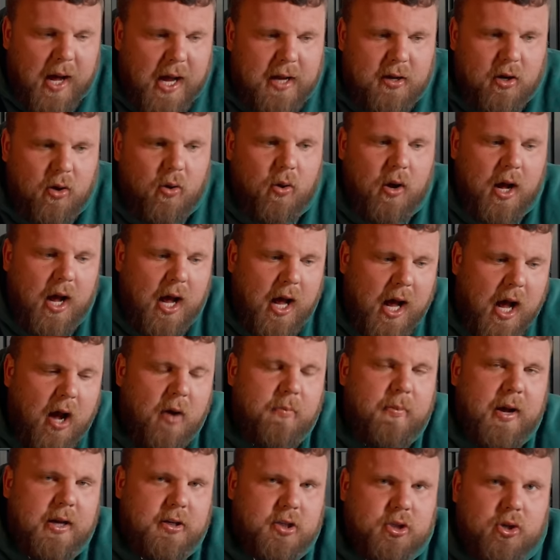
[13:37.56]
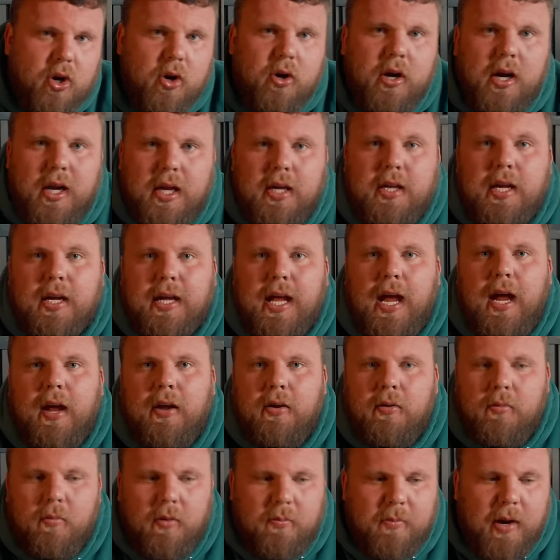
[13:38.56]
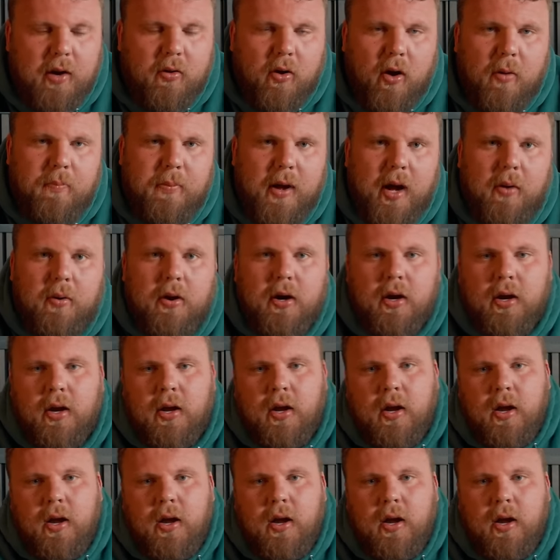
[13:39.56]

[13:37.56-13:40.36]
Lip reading: I know how much stronger I need to get with my raw power.